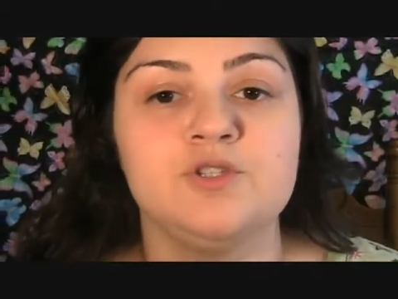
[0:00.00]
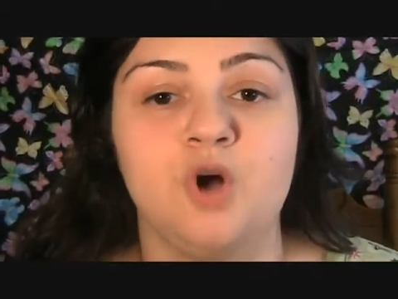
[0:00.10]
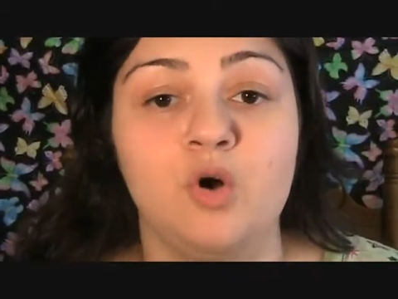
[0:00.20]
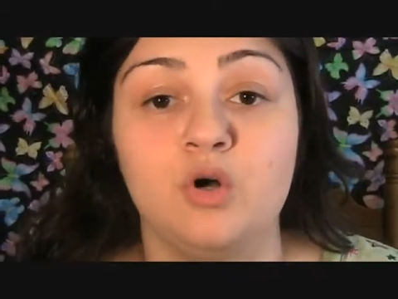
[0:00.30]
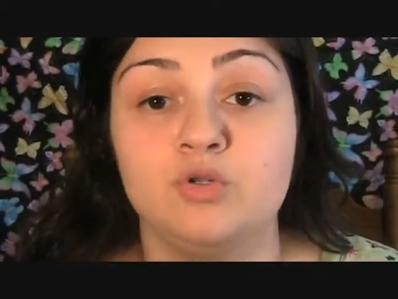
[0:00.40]

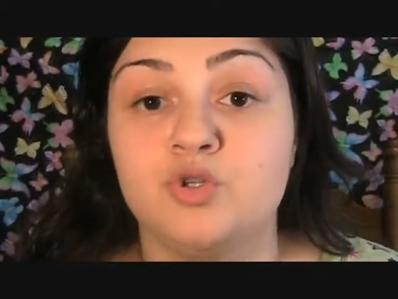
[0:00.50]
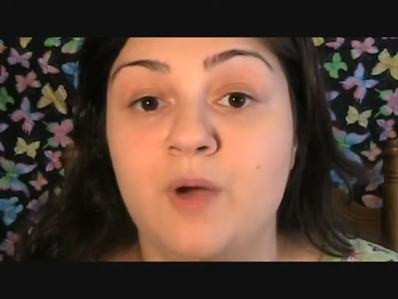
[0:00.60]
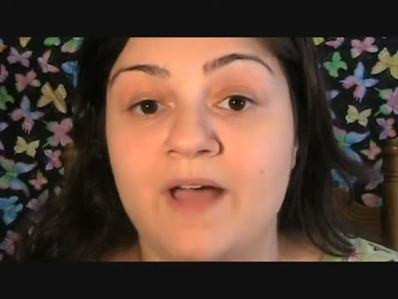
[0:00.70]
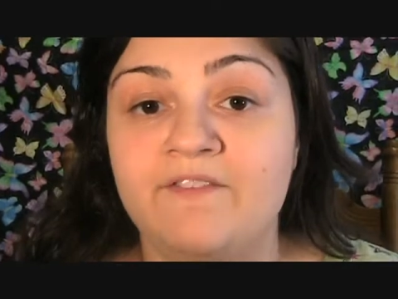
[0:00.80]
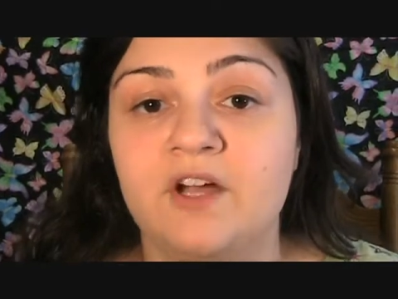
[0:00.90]
Don't go too
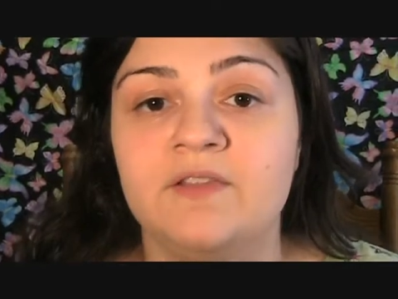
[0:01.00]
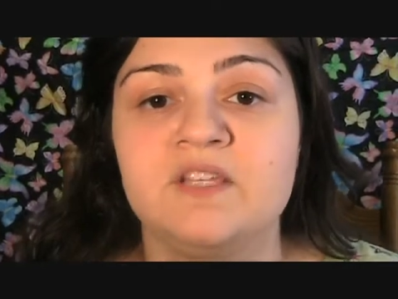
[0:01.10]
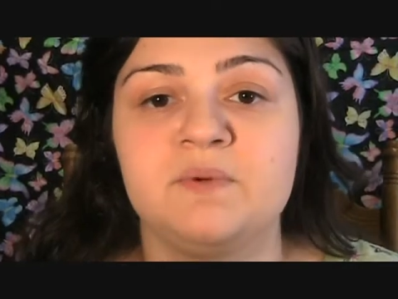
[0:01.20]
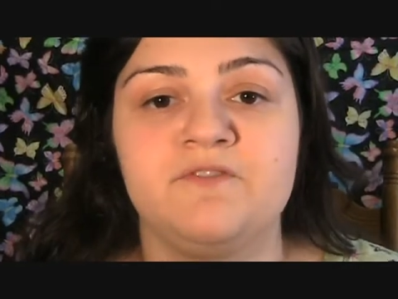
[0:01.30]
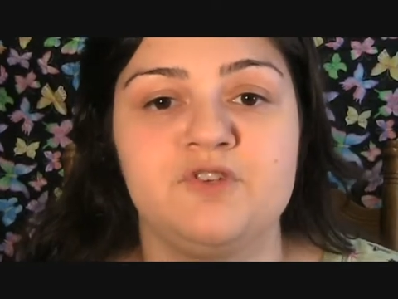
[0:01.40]
heavy on
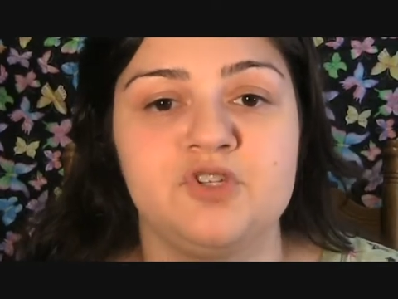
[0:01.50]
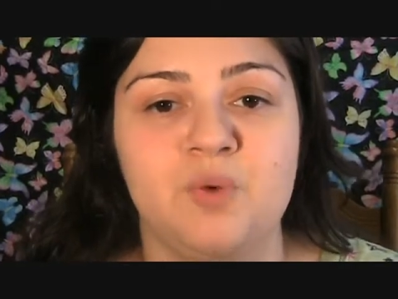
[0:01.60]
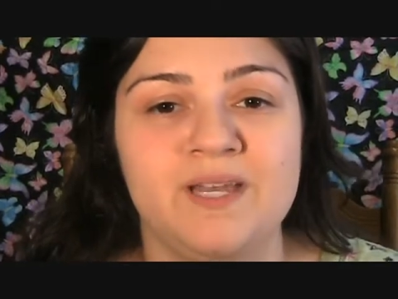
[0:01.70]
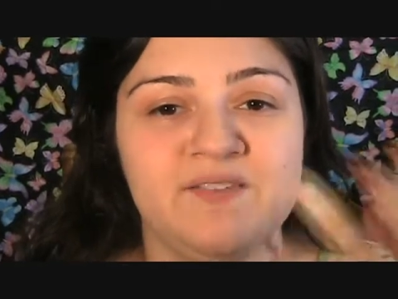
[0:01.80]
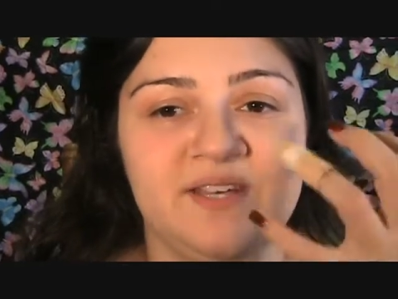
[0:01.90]
this, but if you just
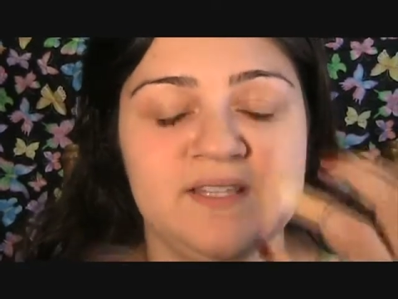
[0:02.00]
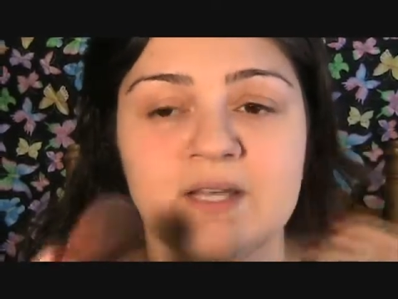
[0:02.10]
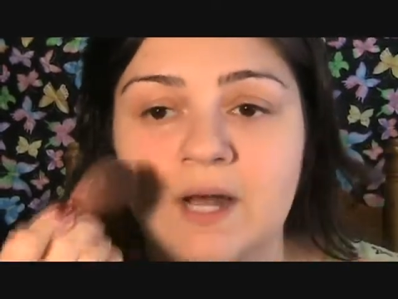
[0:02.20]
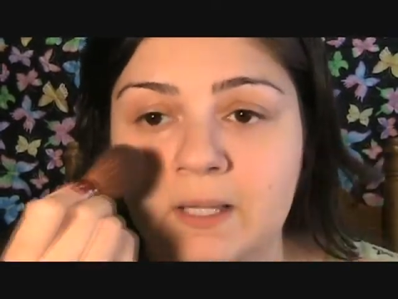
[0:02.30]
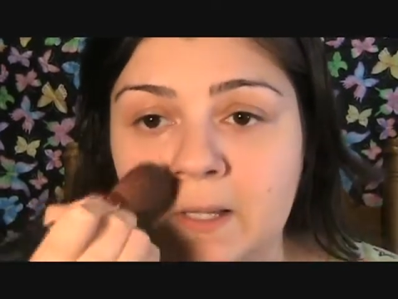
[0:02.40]
want to give a hint
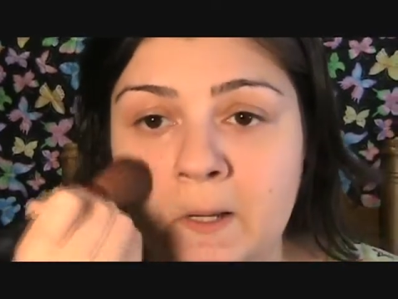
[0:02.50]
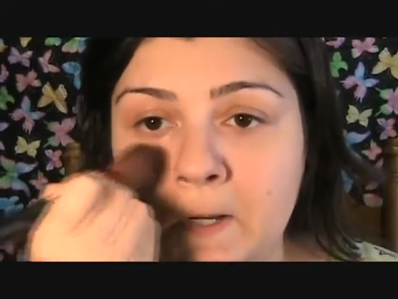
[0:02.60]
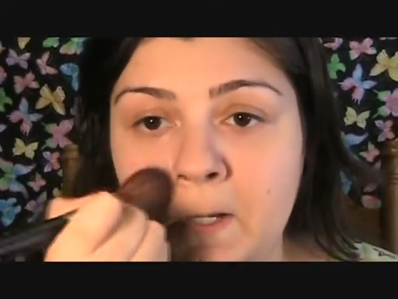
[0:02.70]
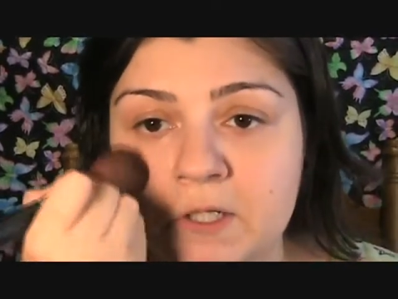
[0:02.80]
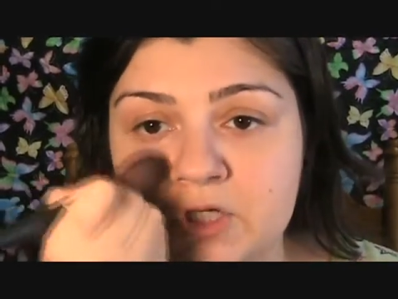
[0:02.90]
of color,
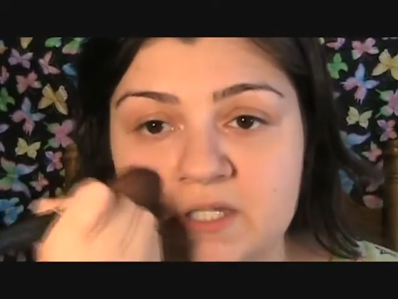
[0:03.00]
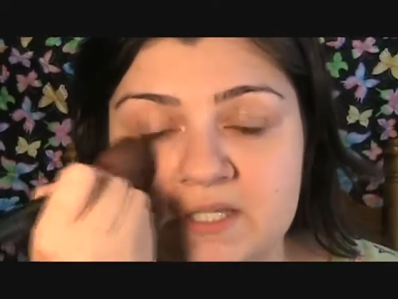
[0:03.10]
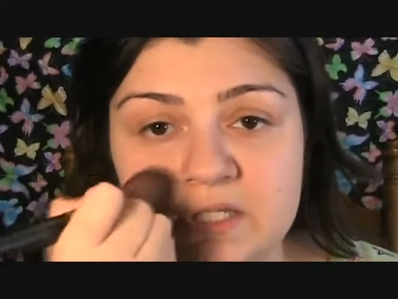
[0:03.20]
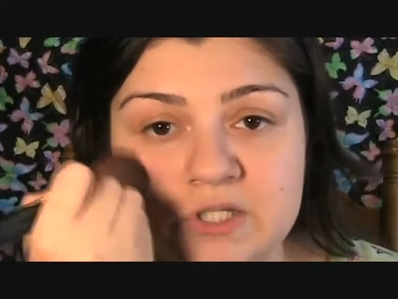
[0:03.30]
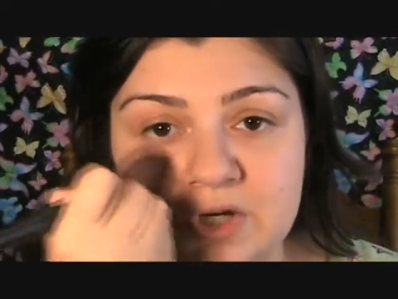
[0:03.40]
just
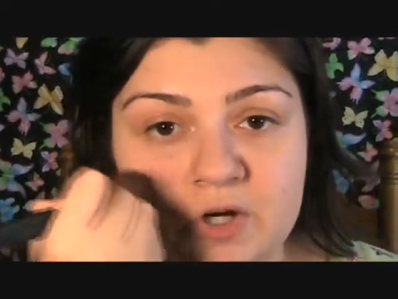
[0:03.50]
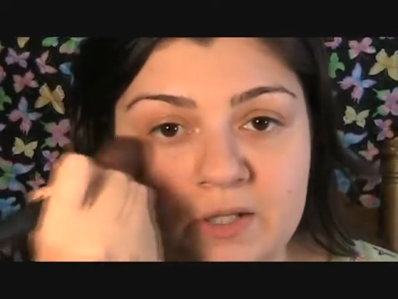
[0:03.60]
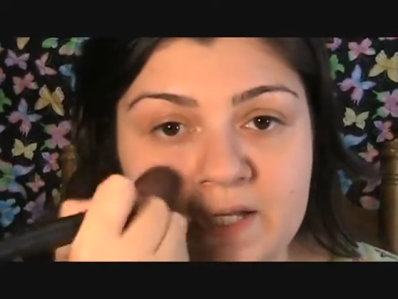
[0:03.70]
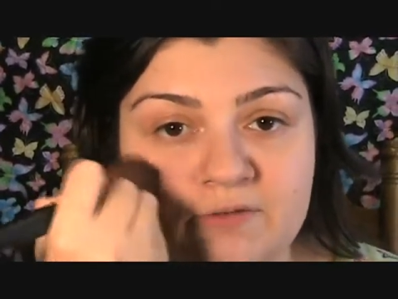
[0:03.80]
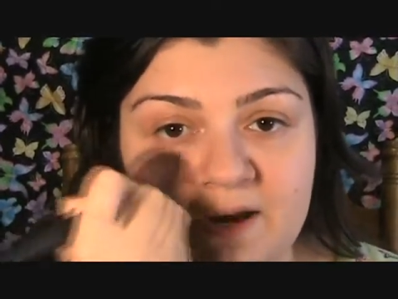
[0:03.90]
in the circle
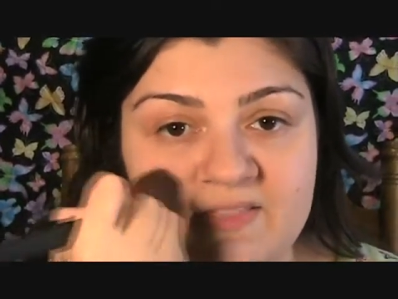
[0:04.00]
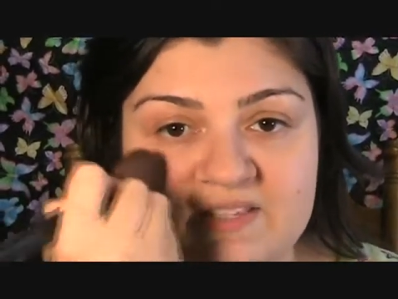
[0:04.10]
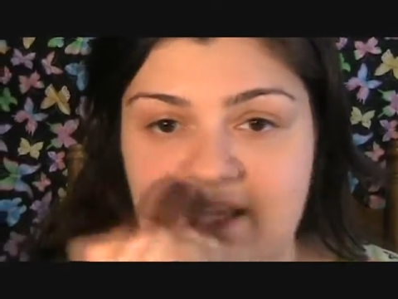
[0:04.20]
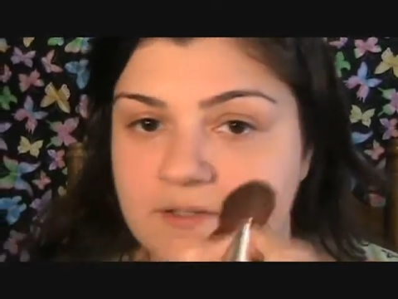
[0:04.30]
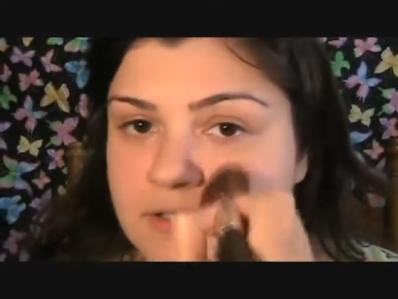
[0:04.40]
here, right in the
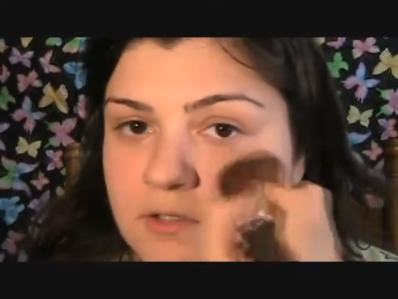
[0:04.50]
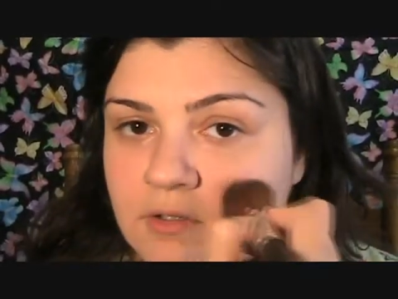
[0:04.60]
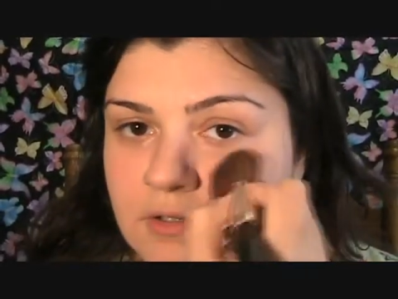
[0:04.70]
center.